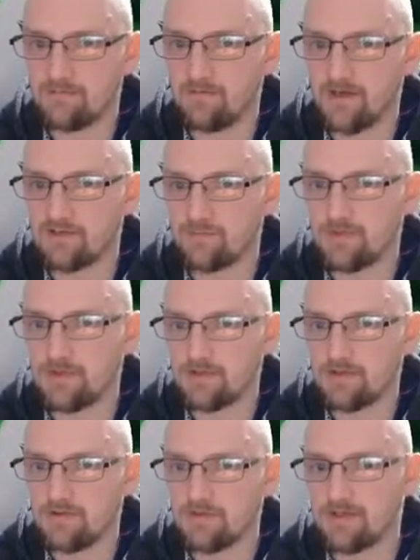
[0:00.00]
Bash, please,
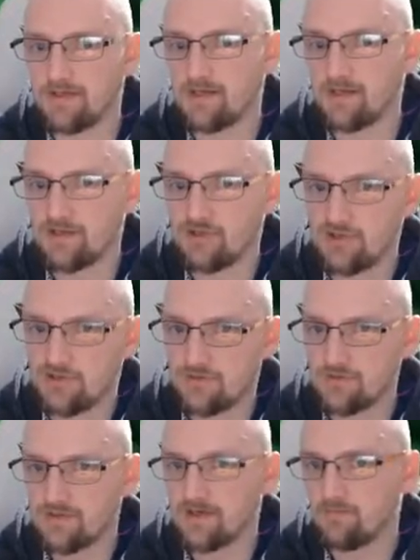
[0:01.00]
Newt, to get that
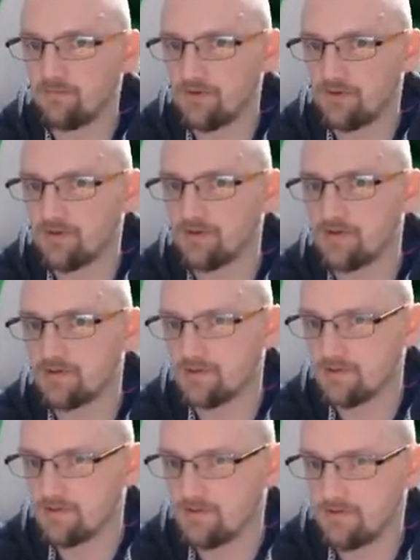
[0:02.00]
shield down, because
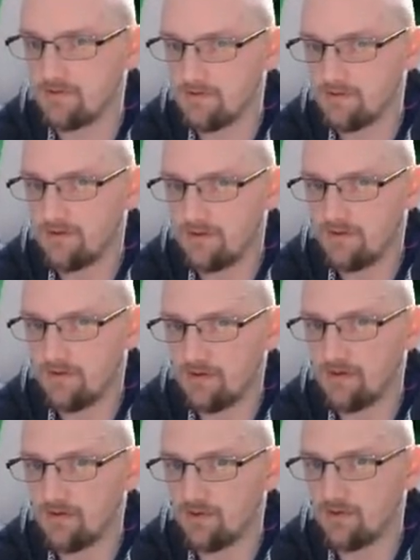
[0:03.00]
I
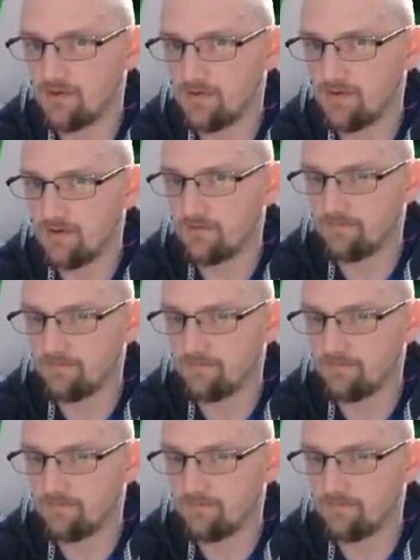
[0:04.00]
didn't look at that.